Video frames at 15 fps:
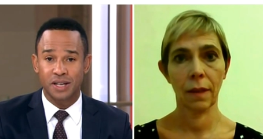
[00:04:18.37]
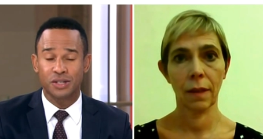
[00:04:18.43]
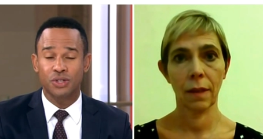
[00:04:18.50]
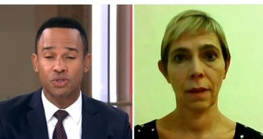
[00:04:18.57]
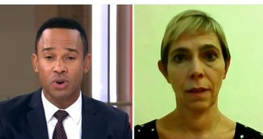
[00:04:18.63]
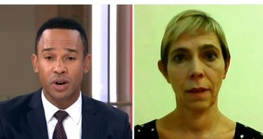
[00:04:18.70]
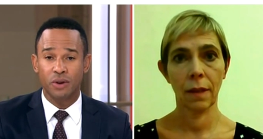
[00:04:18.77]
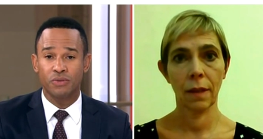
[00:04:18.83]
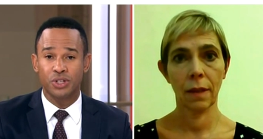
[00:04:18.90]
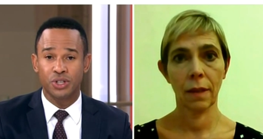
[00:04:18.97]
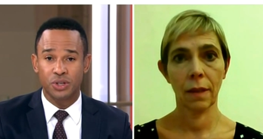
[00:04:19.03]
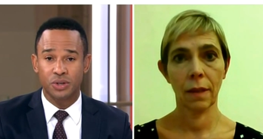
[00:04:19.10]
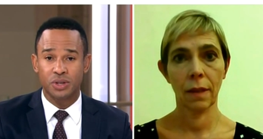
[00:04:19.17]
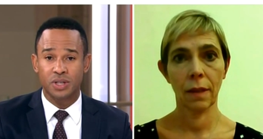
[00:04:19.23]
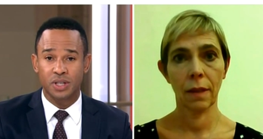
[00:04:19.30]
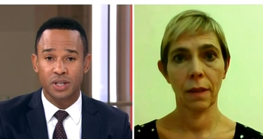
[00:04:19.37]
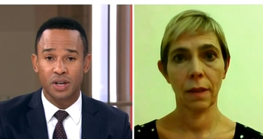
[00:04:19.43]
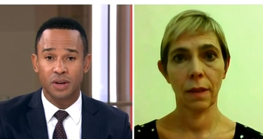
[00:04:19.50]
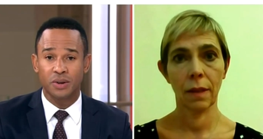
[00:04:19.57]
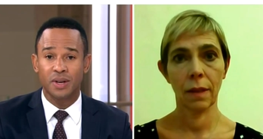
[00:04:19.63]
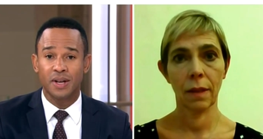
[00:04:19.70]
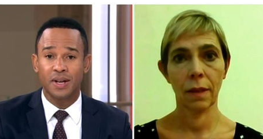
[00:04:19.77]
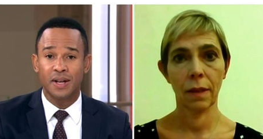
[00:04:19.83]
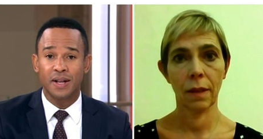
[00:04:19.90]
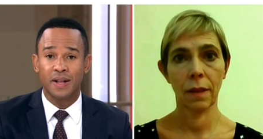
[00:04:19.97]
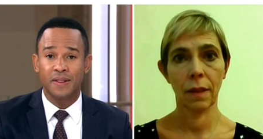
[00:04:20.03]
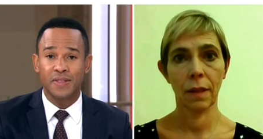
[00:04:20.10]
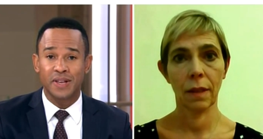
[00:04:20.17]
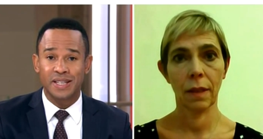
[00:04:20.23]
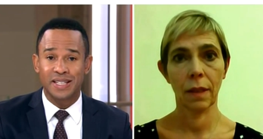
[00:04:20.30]
Speaker 1: to try and reduce, you know,
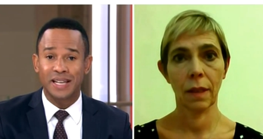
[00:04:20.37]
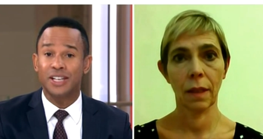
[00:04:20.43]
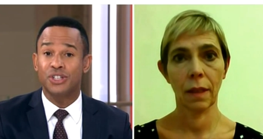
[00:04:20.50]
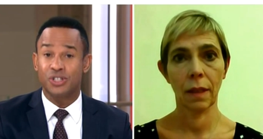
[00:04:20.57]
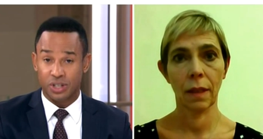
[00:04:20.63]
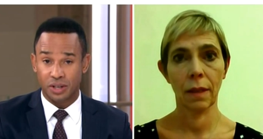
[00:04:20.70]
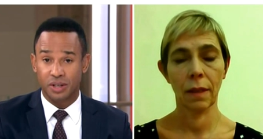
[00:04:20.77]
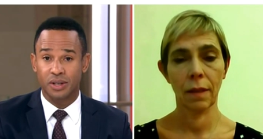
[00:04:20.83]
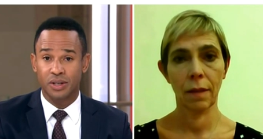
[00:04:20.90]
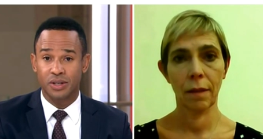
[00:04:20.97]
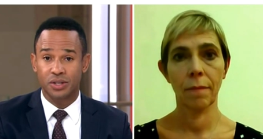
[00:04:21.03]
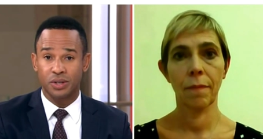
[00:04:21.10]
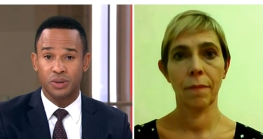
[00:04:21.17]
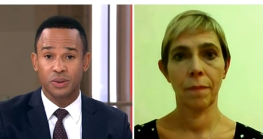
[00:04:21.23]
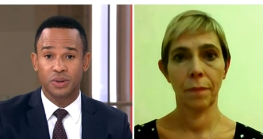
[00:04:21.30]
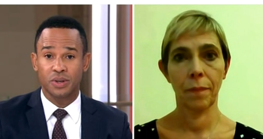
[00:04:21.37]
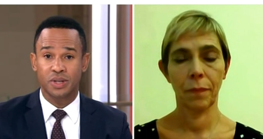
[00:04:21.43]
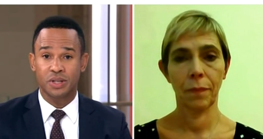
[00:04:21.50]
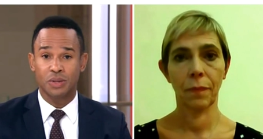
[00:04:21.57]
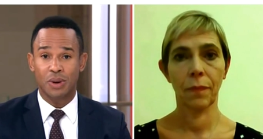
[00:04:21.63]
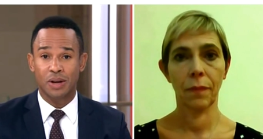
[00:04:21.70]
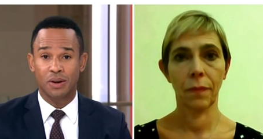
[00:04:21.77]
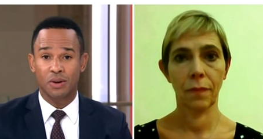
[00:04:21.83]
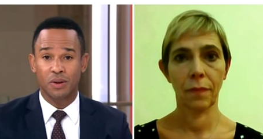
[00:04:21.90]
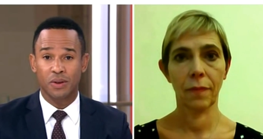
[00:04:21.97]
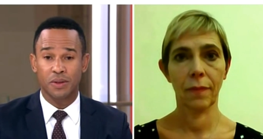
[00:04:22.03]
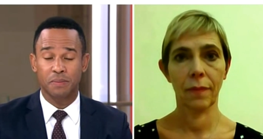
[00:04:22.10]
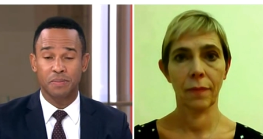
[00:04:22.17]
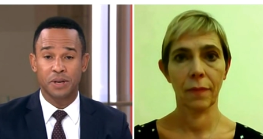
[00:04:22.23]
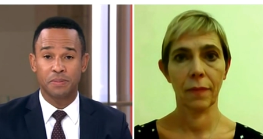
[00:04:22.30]
the addiction to, to alcohol
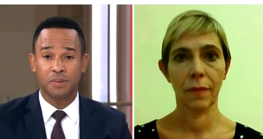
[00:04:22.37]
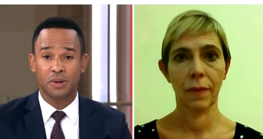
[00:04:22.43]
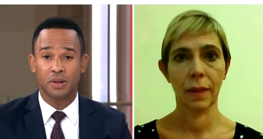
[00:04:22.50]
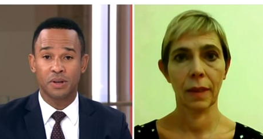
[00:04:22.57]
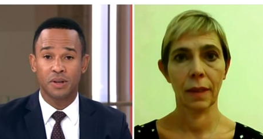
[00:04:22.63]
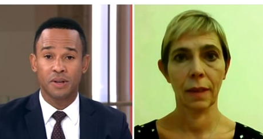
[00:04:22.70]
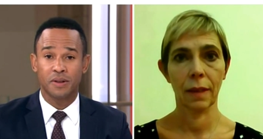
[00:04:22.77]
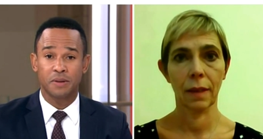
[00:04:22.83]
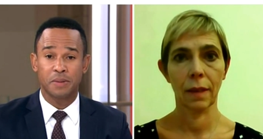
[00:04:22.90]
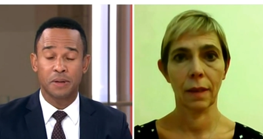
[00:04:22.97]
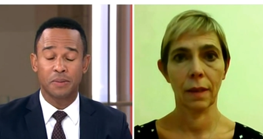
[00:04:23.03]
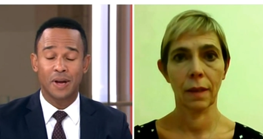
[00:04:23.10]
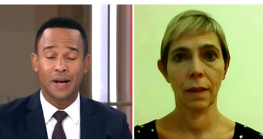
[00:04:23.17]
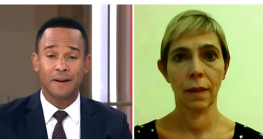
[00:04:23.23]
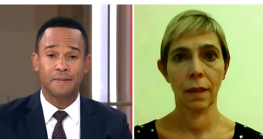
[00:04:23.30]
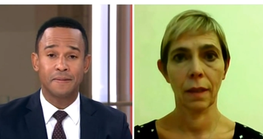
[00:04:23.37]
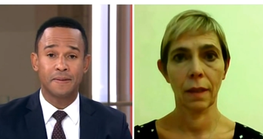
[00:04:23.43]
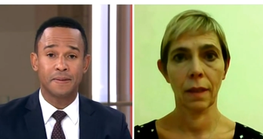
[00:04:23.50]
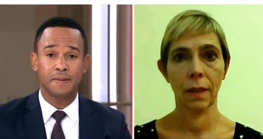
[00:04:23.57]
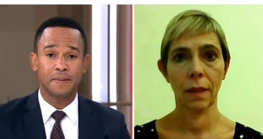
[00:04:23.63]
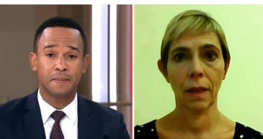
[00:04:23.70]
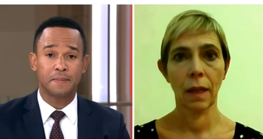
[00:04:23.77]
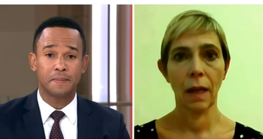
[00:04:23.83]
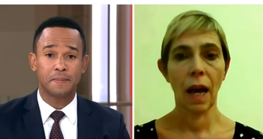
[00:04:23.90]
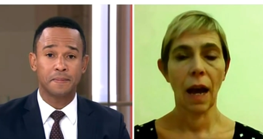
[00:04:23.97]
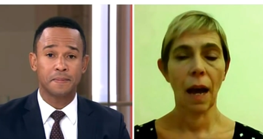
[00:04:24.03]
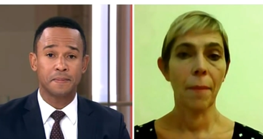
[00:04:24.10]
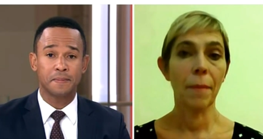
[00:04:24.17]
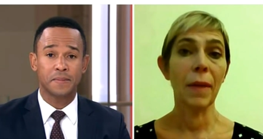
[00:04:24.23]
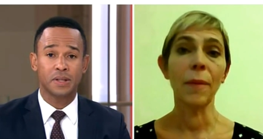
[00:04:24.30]
that people, that people have?
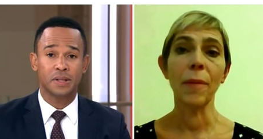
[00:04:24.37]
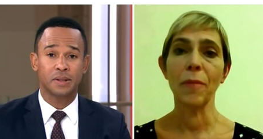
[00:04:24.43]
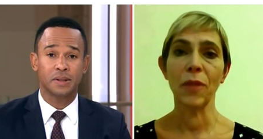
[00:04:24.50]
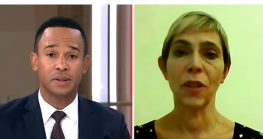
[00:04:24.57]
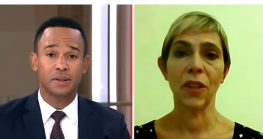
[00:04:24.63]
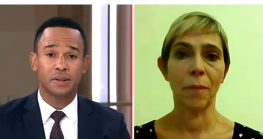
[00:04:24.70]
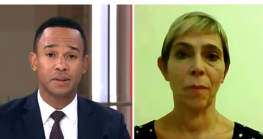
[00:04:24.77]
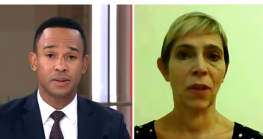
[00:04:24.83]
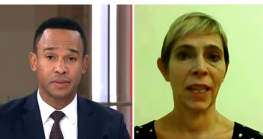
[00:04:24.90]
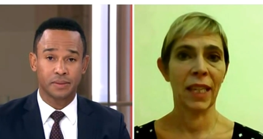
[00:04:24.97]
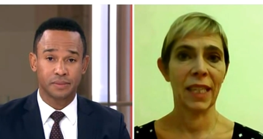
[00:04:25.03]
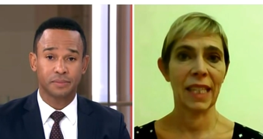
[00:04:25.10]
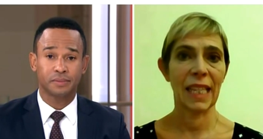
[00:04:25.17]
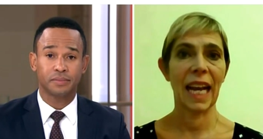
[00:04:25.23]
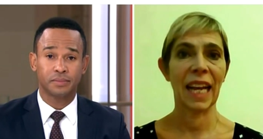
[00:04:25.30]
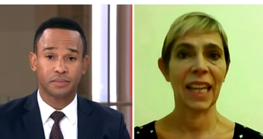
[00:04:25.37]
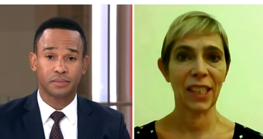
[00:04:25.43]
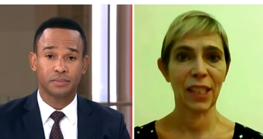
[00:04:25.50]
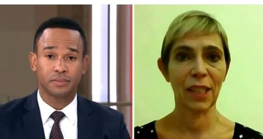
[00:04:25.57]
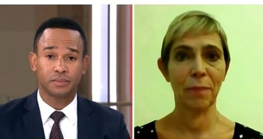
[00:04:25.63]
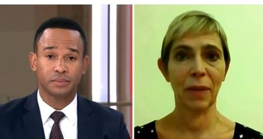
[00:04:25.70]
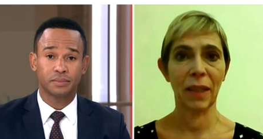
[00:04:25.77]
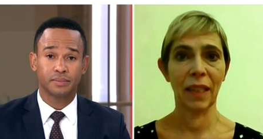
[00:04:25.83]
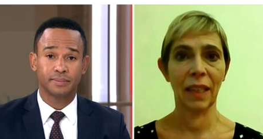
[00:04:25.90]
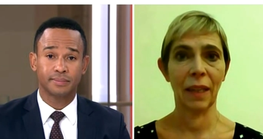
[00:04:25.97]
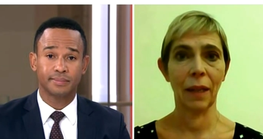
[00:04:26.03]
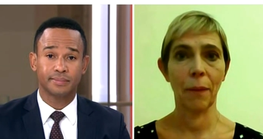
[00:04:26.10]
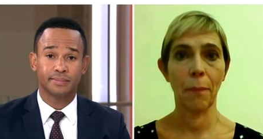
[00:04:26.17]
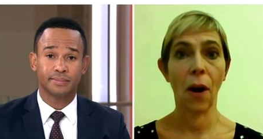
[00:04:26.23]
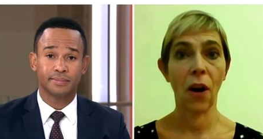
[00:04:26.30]
Speaker 2: minimum unit price has to
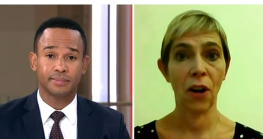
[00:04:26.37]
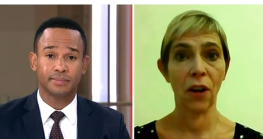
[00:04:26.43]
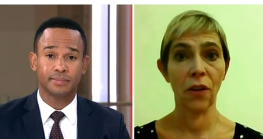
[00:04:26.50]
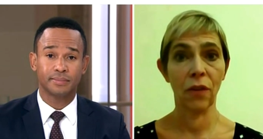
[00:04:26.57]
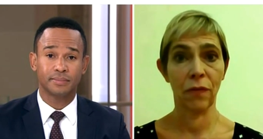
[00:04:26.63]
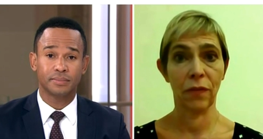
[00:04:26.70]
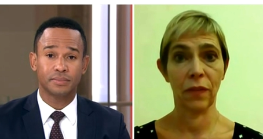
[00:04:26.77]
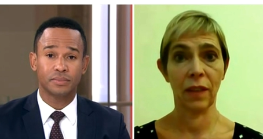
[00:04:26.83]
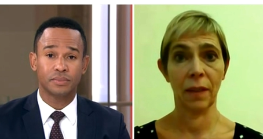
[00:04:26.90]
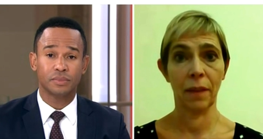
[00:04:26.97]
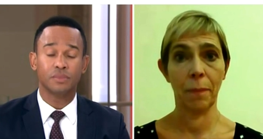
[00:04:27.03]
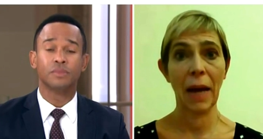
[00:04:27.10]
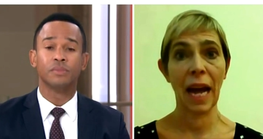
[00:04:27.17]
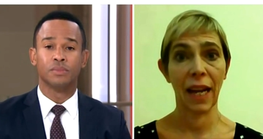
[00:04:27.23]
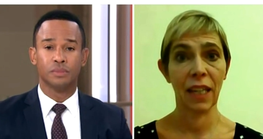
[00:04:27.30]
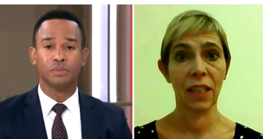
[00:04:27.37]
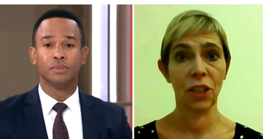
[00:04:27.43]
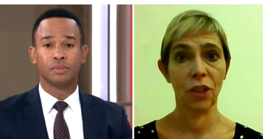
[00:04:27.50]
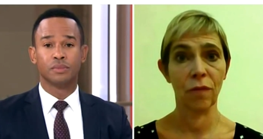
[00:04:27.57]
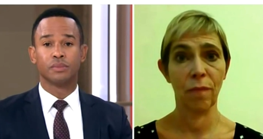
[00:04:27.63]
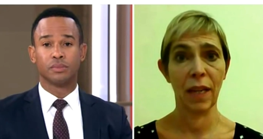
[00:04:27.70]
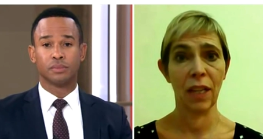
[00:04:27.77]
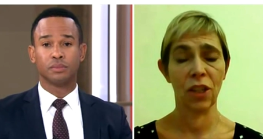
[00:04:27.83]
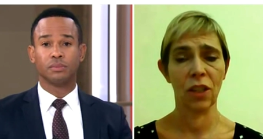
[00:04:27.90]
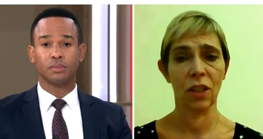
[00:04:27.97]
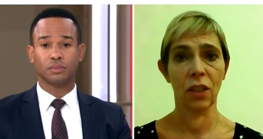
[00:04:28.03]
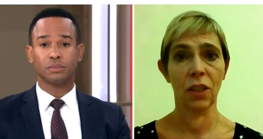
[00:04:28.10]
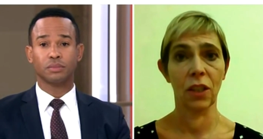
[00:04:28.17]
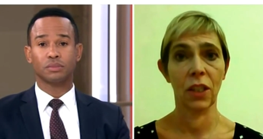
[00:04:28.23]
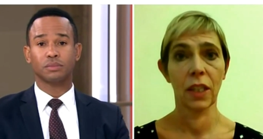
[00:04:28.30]
be part of the package of
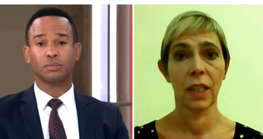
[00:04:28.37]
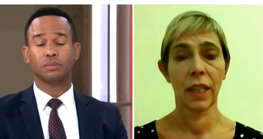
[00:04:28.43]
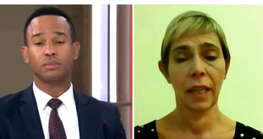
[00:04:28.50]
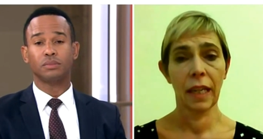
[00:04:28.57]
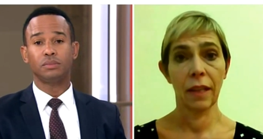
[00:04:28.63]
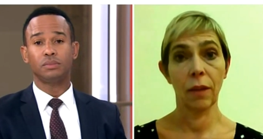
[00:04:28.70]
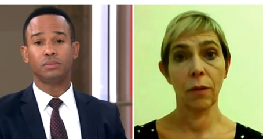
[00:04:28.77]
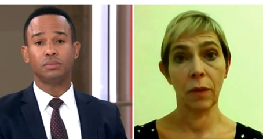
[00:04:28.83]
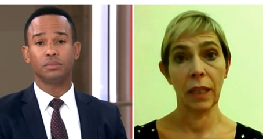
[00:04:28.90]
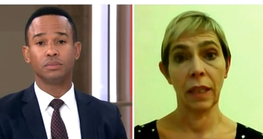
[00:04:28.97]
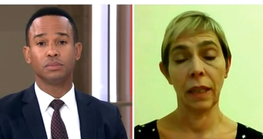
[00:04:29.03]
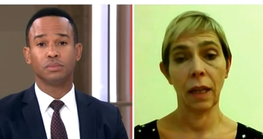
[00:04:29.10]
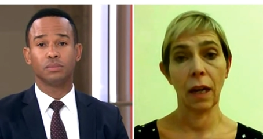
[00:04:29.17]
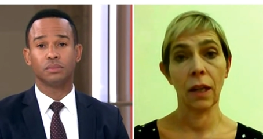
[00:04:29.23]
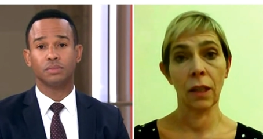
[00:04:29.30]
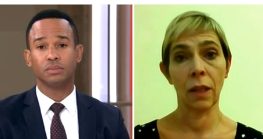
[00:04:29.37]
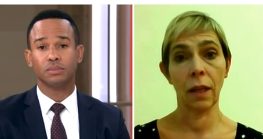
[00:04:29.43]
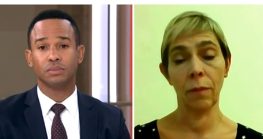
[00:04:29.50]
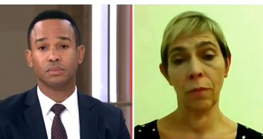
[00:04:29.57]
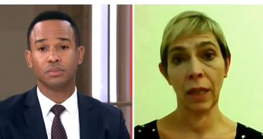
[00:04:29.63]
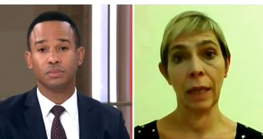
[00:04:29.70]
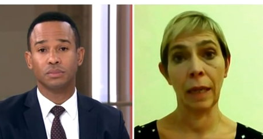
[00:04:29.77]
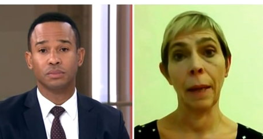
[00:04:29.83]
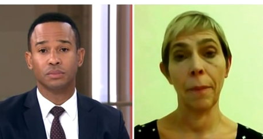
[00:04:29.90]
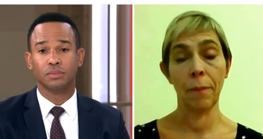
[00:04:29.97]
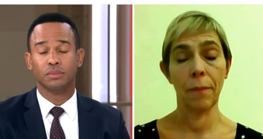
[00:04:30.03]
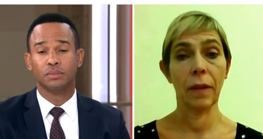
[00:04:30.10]
measures that we um, that we